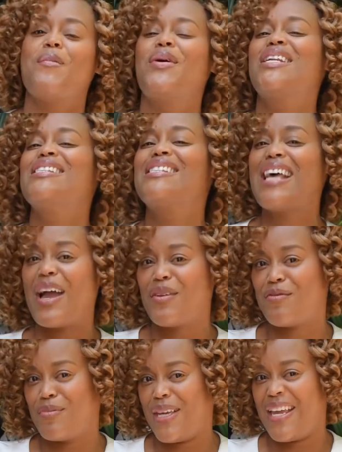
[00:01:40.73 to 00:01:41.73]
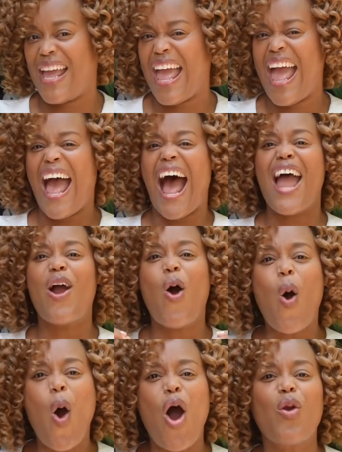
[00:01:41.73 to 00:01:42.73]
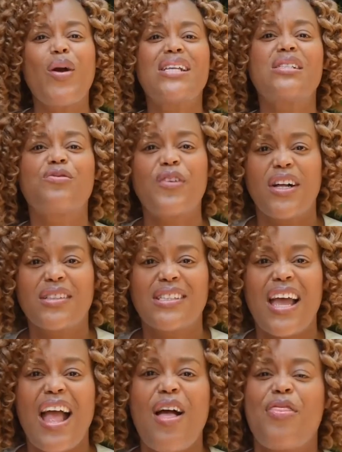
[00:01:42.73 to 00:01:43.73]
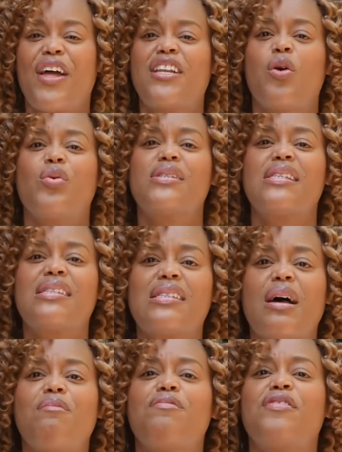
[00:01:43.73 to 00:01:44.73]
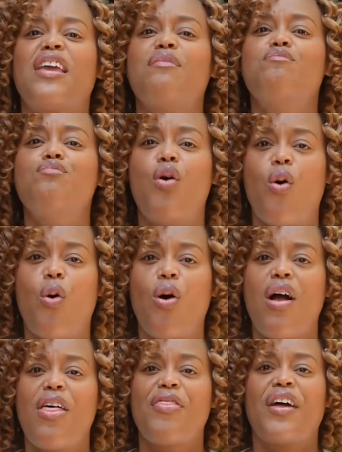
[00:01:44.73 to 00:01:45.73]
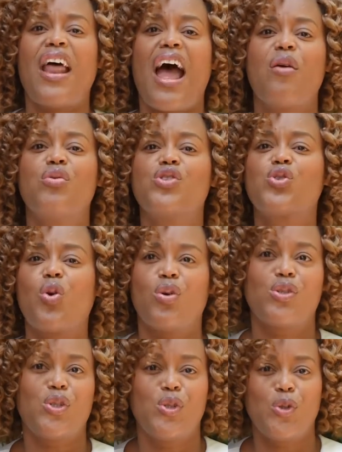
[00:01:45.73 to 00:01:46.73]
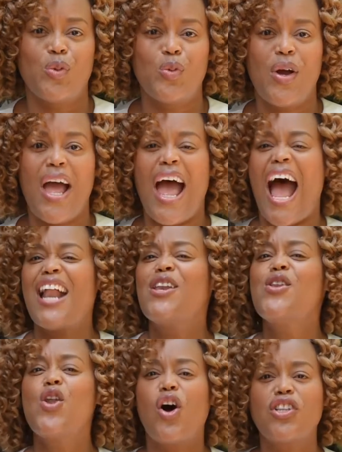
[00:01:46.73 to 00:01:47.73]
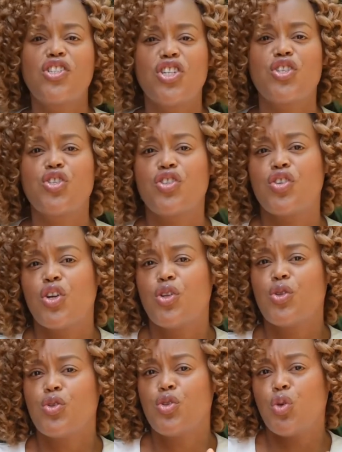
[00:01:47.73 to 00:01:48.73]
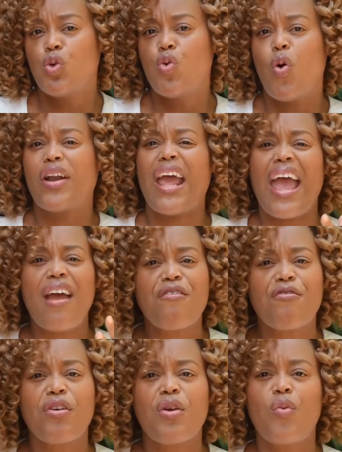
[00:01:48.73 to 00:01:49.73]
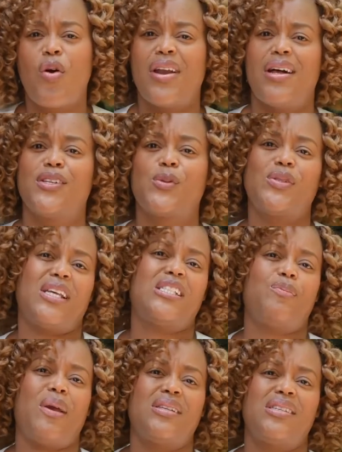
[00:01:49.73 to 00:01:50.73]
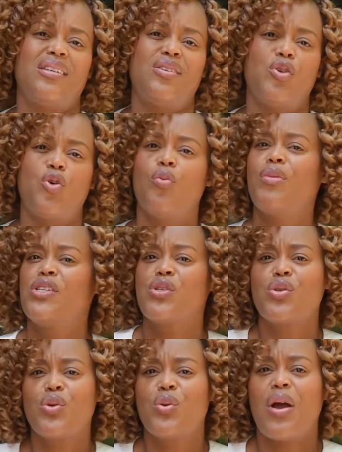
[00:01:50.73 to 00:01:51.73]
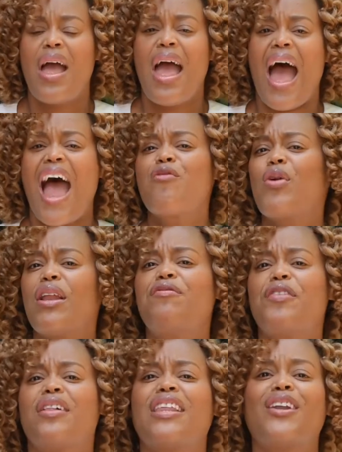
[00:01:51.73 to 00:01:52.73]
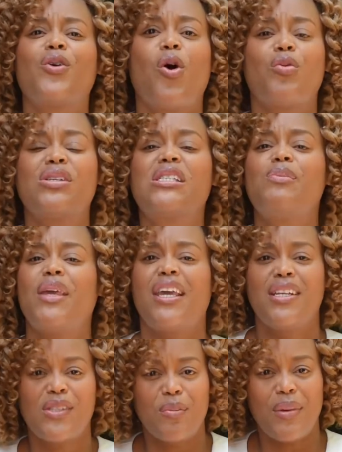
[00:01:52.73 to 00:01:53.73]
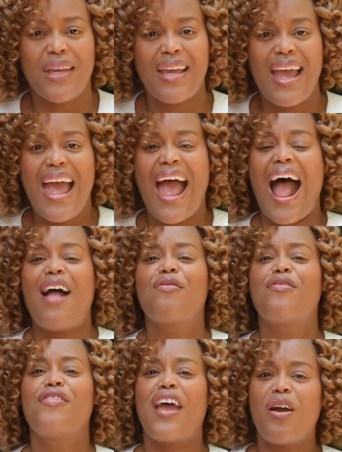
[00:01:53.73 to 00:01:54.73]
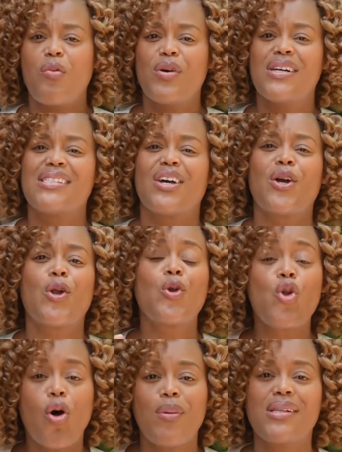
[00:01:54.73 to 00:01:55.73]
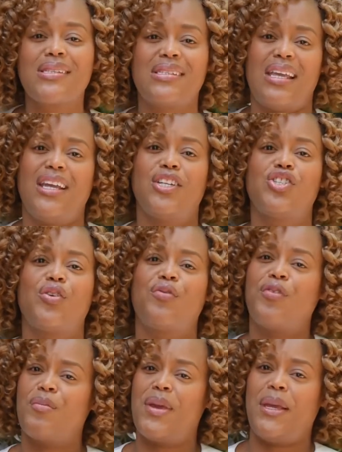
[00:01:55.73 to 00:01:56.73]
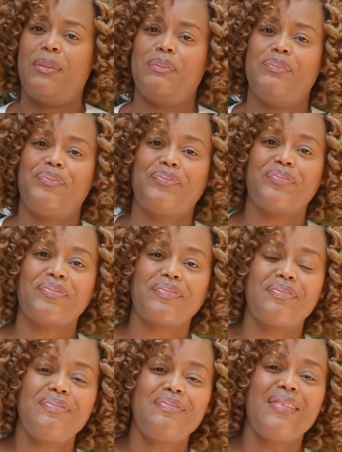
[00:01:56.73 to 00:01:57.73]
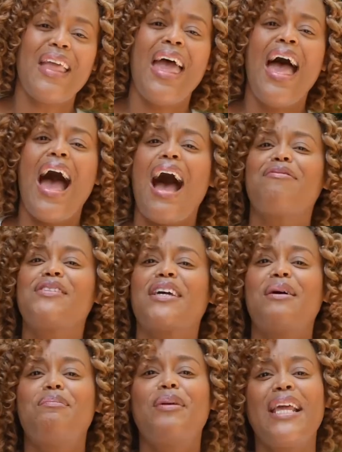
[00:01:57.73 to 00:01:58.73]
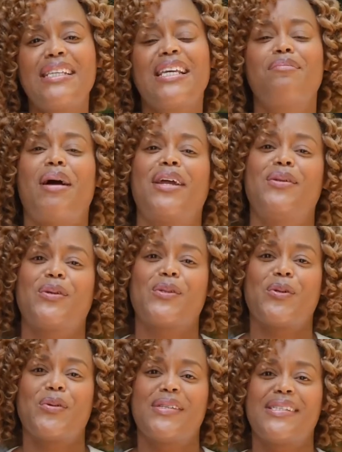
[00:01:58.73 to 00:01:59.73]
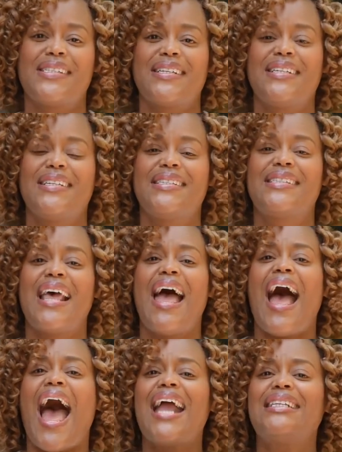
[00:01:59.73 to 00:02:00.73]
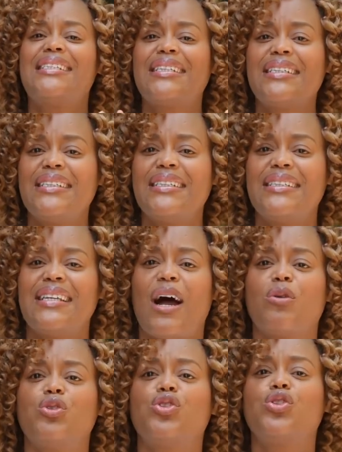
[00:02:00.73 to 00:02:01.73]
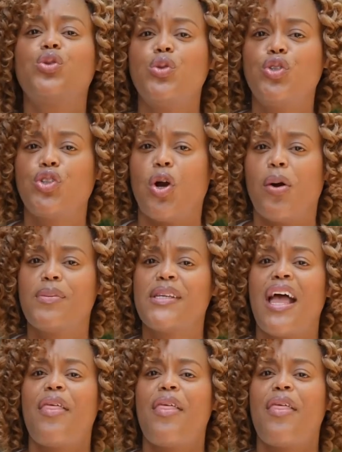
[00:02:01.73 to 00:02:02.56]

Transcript: But inside of me, I always felt that there was something more that I was called to do, and not just do what everyone else was expecting, me to do. I really felt that God was speaking to me, and there was a global stage for me. After completing my doctoral studies, I turned down 2 jobs